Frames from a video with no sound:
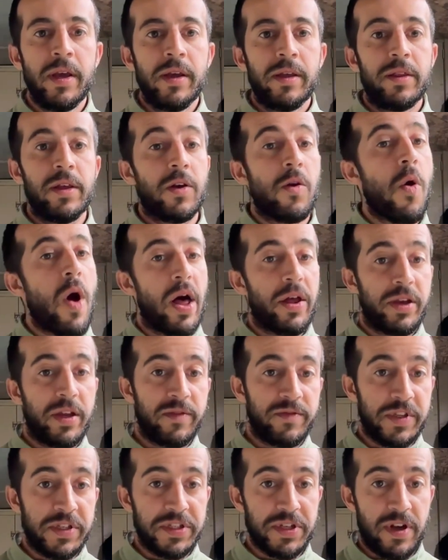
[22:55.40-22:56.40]
the quality
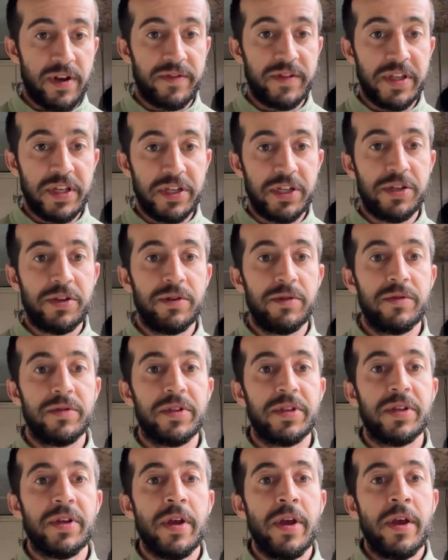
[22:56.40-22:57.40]
of the soft
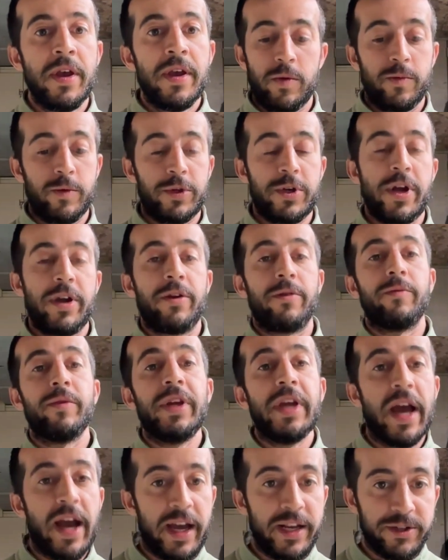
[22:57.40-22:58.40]
tissues. We're trying to
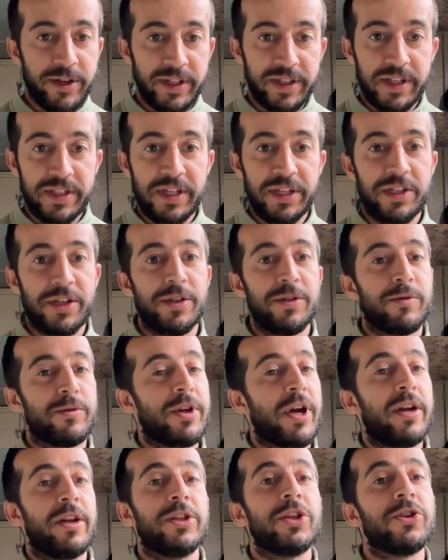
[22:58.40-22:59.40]
rehydrate the tissues. We're
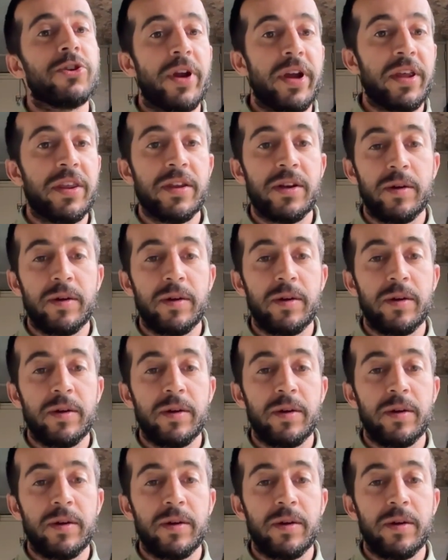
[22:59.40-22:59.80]
trying to strengthen